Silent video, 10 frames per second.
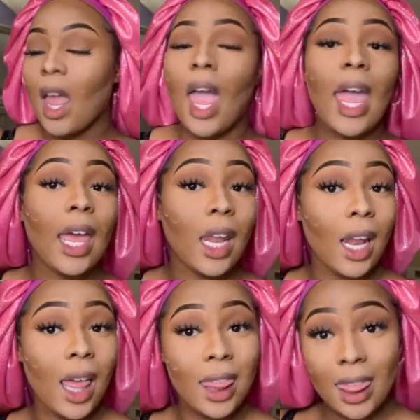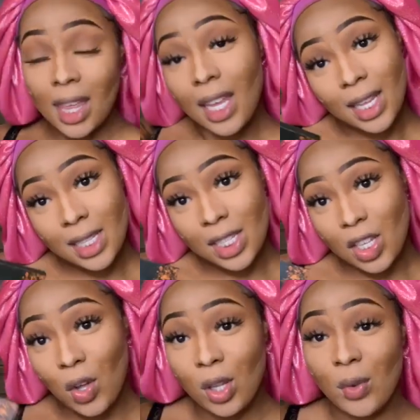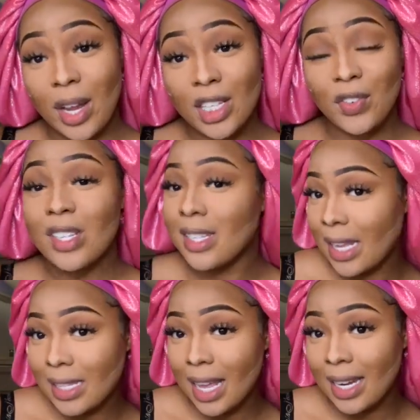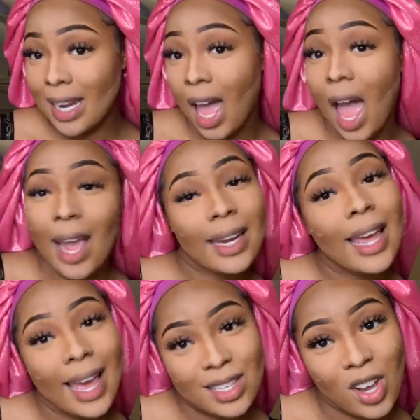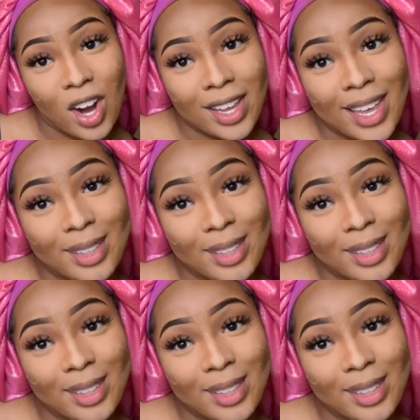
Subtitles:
And this only ranged for $6.99 at Target.